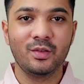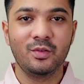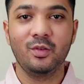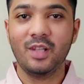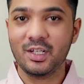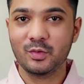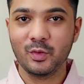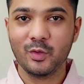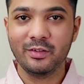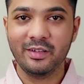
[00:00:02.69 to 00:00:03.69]
So last
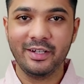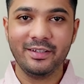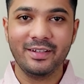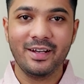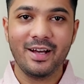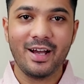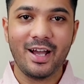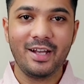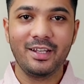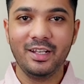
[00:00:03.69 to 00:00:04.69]
week was great.
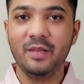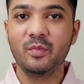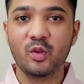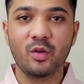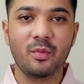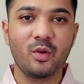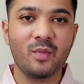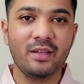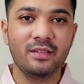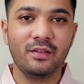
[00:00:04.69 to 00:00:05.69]
I really improved upon
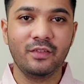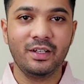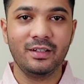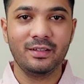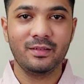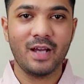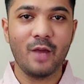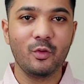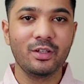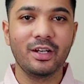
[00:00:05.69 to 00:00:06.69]
myself and I
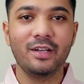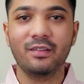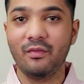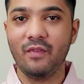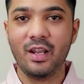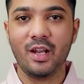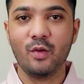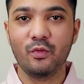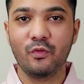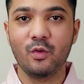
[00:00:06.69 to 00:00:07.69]
would grade somewhere
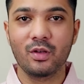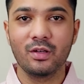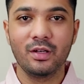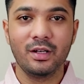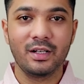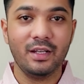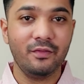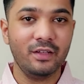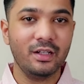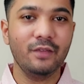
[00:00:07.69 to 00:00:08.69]
around 4.
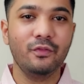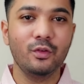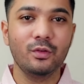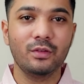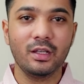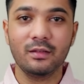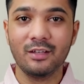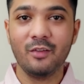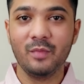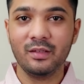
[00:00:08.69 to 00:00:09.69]
Definitely few things
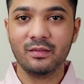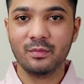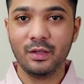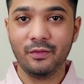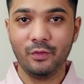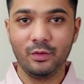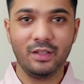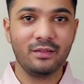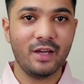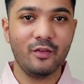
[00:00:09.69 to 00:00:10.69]
I missed but few
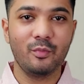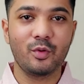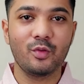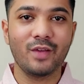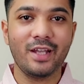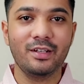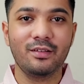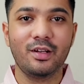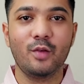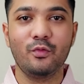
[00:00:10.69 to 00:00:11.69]
things I've improved and
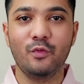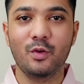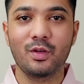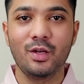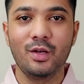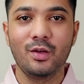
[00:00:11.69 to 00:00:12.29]
it's around 4.